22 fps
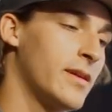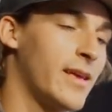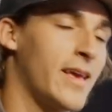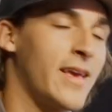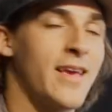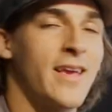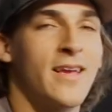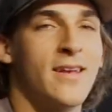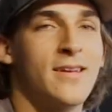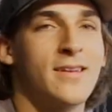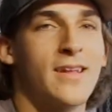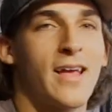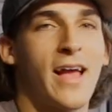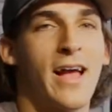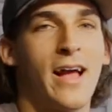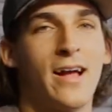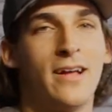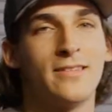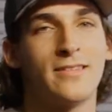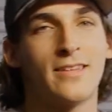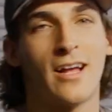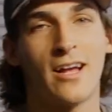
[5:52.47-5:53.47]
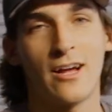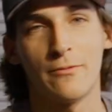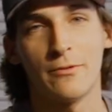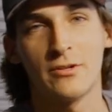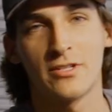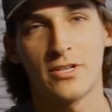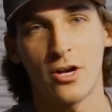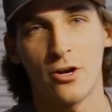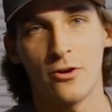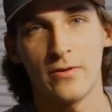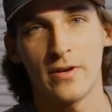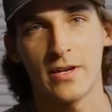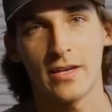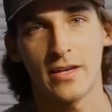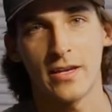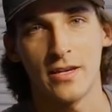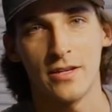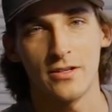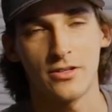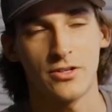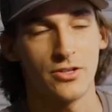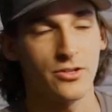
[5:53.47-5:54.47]
And as I was going
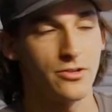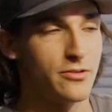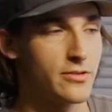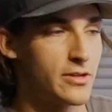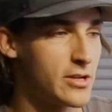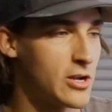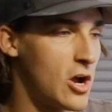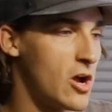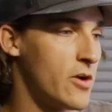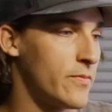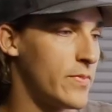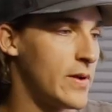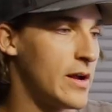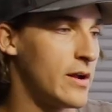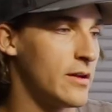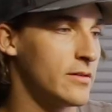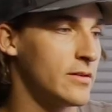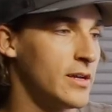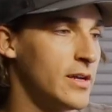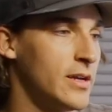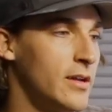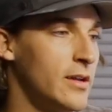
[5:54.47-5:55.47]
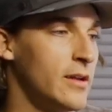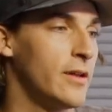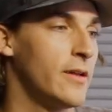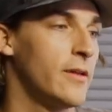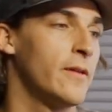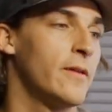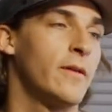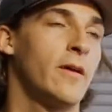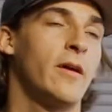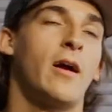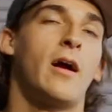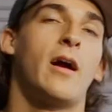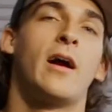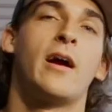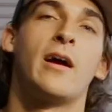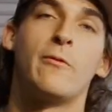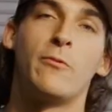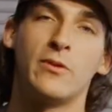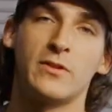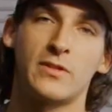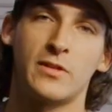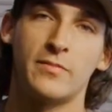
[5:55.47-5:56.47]
into the compound, I
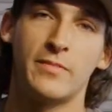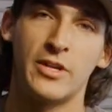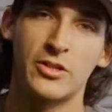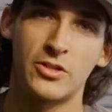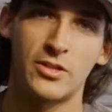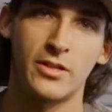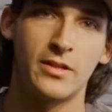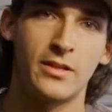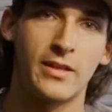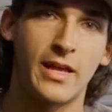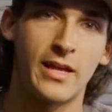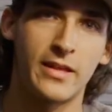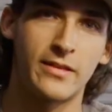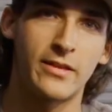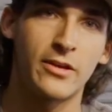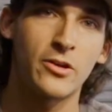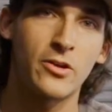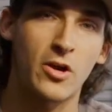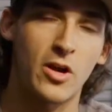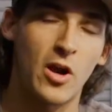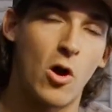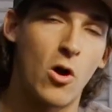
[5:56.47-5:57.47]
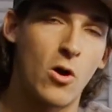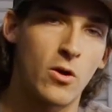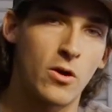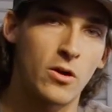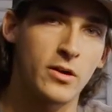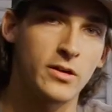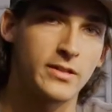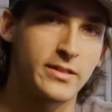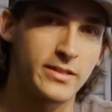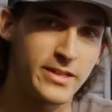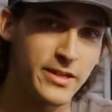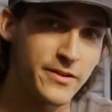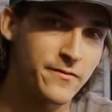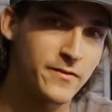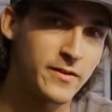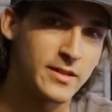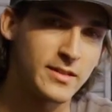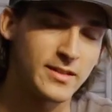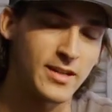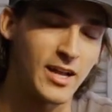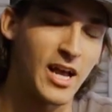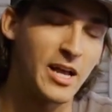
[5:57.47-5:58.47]
want to mention that there are
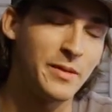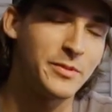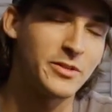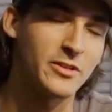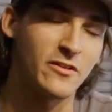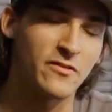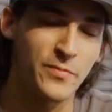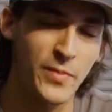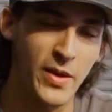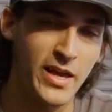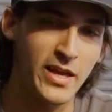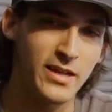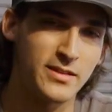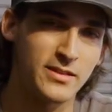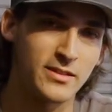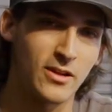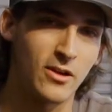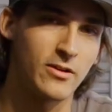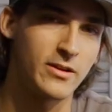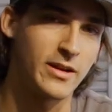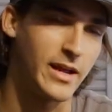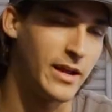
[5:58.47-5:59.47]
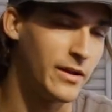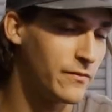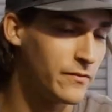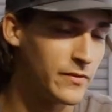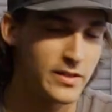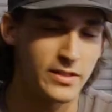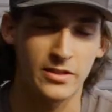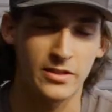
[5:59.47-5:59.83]
different types of paints on every